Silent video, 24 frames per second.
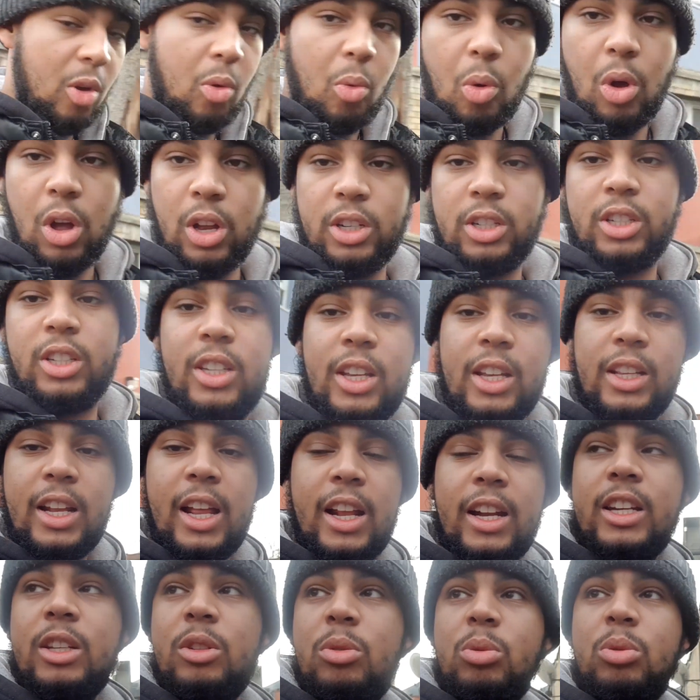watched said
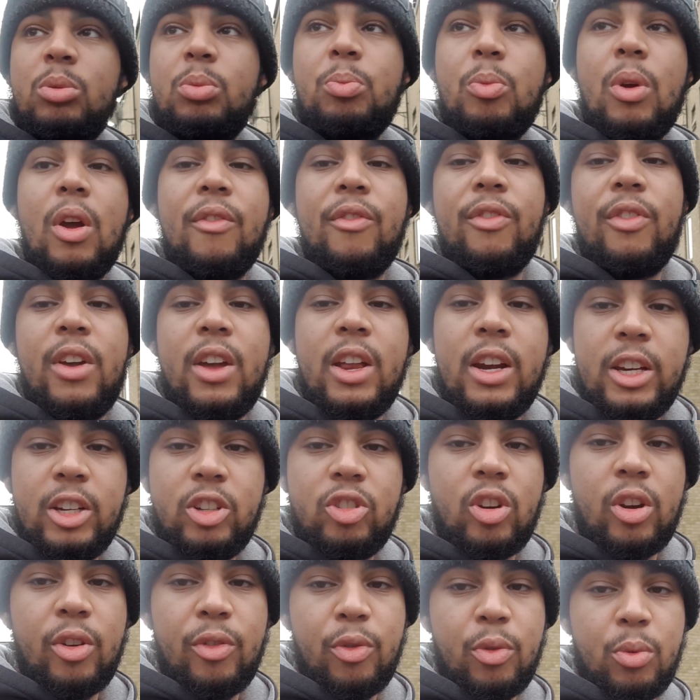that this was a fairly
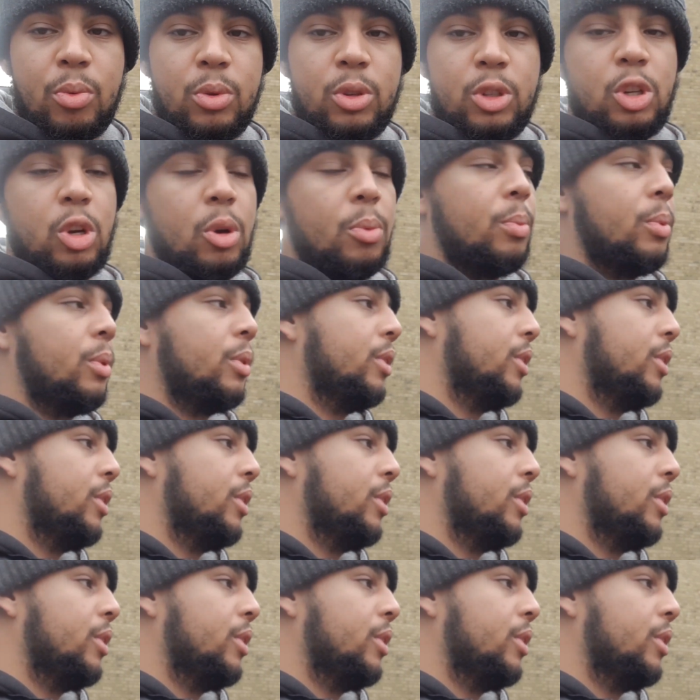straightforward job.